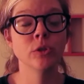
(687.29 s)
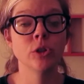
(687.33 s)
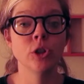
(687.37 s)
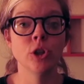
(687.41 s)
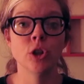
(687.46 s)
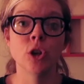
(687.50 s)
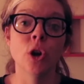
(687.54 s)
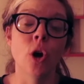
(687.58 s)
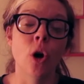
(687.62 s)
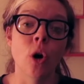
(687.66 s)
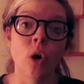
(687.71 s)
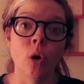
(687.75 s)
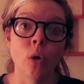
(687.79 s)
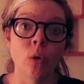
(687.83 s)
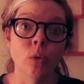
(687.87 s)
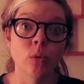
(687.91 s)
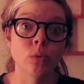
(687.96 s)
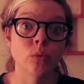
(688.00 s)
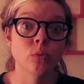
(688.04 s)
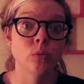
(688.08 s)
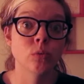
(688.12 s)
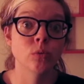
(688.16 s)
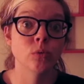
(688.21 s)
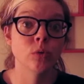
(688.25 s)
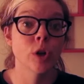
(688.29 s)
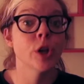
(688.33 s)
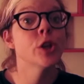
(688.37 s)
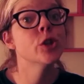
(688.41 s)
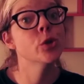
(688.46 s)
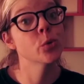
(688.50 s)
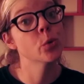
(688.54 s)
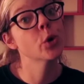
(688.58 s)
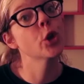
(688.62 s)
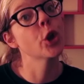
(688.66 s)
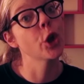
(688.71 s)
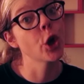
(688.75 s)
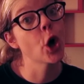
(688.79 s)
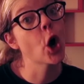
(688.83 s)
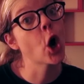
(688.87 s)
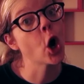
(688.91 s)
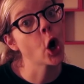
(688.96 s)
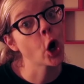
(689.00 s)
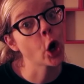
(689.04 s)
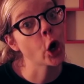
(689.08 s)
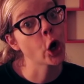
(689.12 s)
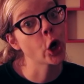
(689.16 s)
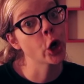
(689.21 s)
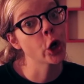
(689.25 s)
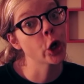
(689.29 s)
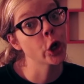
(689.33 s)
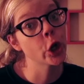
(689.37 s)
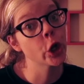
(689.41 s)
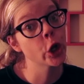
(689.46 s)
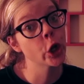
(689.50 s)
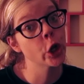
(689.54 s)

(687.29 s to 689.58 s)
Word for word: you know, it's really hard.